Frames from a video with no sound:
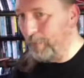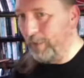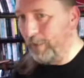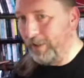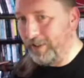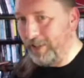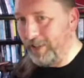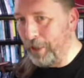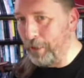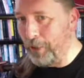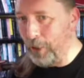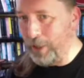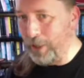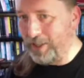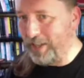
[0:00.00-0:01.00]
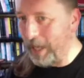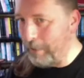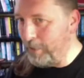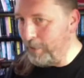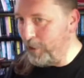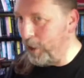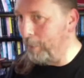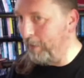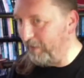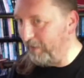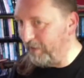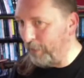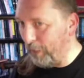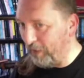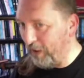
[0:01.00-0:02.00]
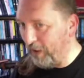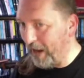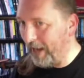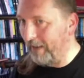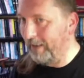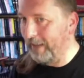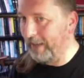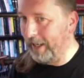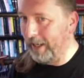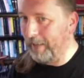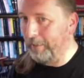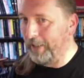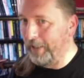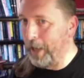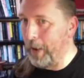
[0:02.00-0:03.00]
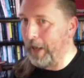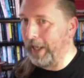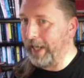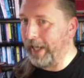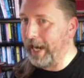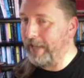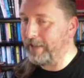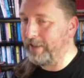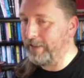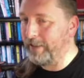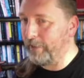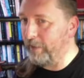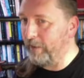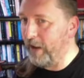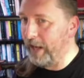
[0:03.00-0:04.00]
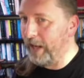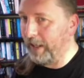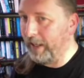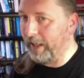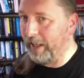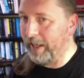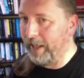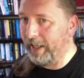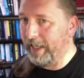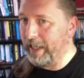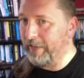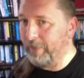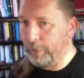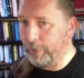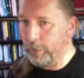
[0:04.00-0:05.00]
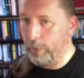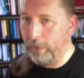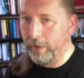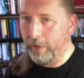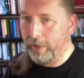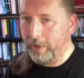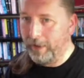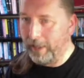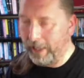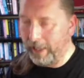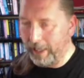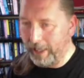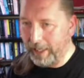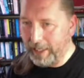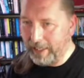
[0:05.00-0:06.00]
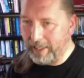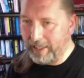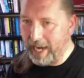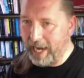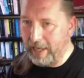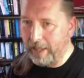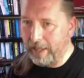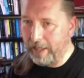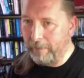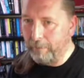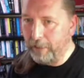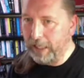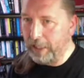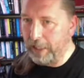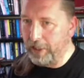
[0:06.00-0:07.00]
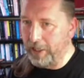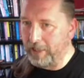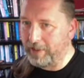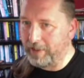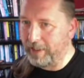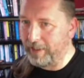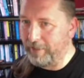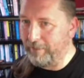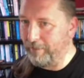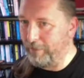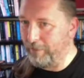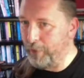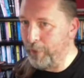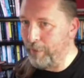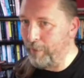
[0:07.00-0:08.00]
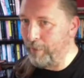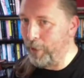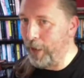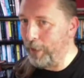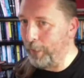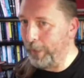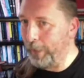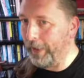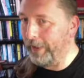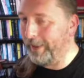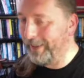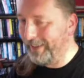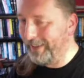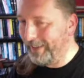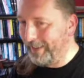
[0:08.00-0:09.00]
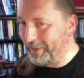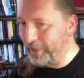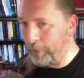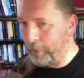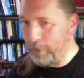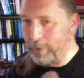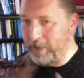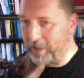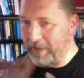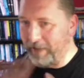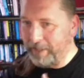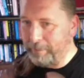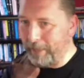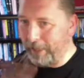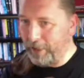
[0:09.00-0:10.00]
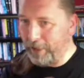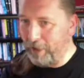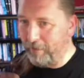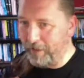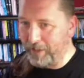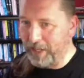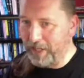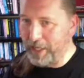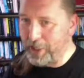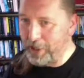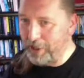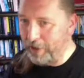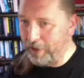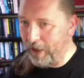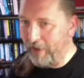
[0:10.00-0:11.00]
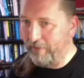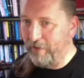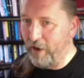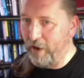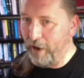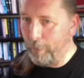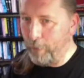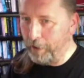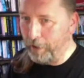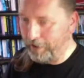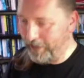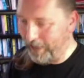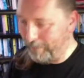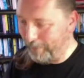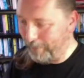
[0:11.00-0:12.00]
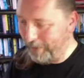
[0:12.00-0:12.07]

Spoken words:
still do the same job of sort of like going against sort of like evil intent and bringing justice and doing right and all that. So we was having this big conversation like via WhatsApp